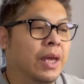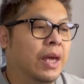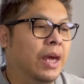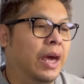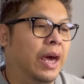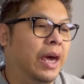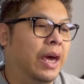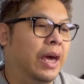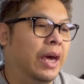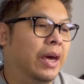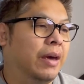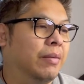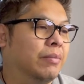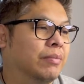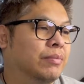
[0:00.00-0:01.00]

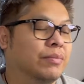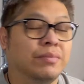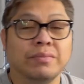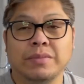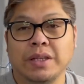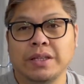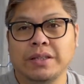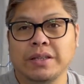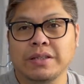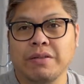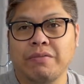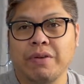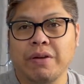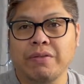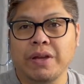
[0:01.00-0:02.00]
um, this is a
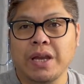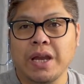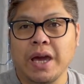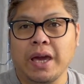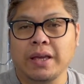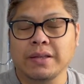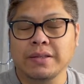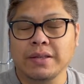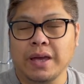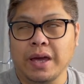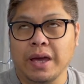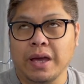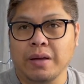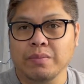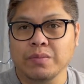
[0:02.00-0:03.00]
very nice
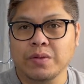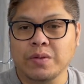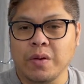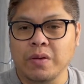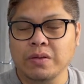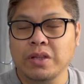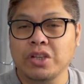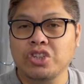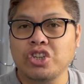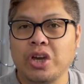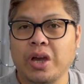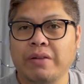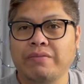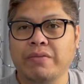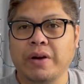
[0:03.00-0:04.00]
um, song that she
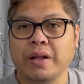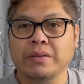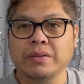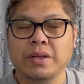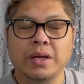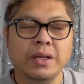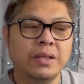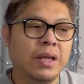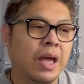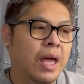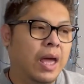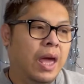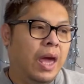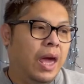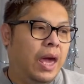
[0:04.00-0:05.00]
have rendered
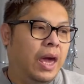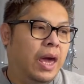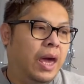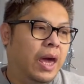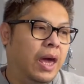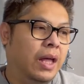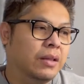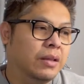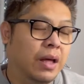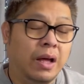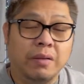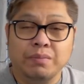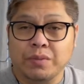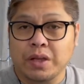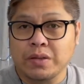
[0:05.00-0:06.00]
and
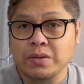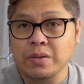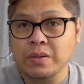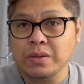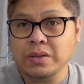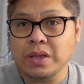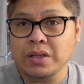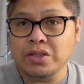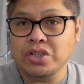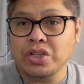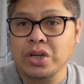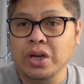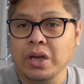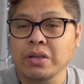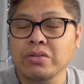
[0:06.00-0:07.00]
um, the song that
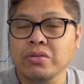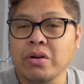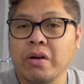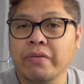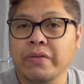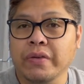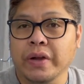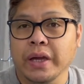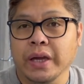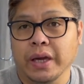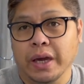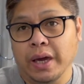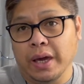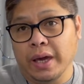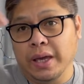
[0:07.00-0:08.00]
she is covering
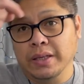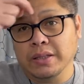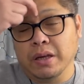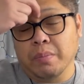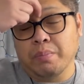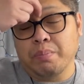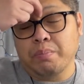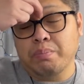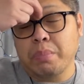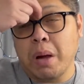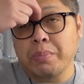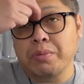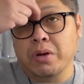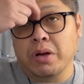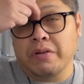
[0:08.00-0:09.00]
is
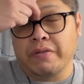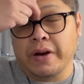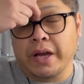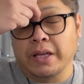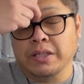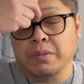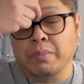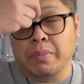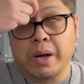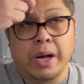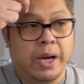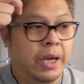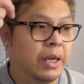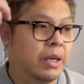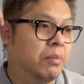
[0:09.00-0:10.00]
popularized
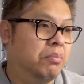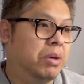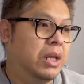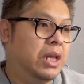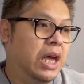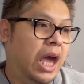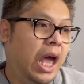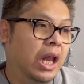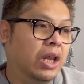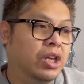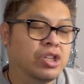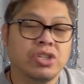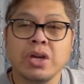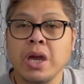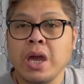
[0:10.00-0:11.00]
by Billie
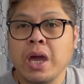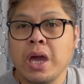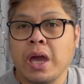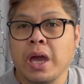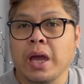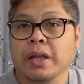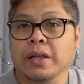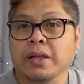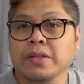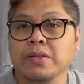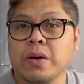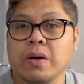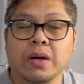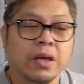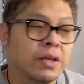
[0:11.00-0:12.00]
Eilish and the
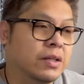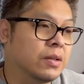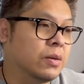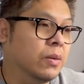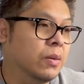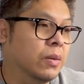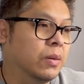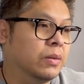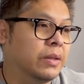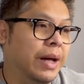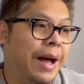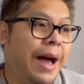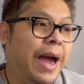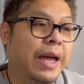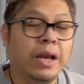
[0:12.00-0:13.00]
song is called
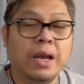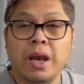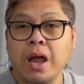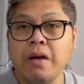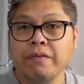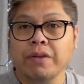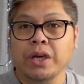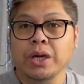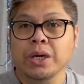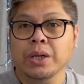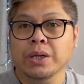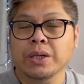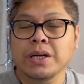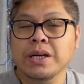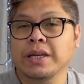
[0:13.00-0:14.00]
I Love
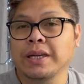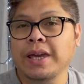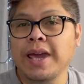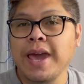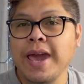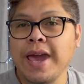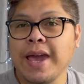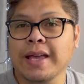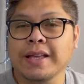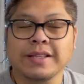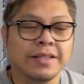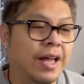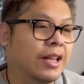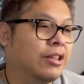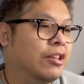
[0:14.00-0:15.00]
You yes
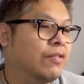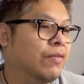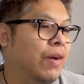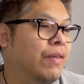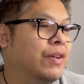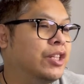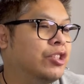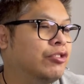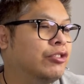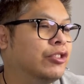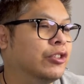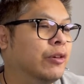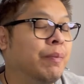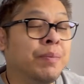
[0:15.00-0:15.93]
that is very true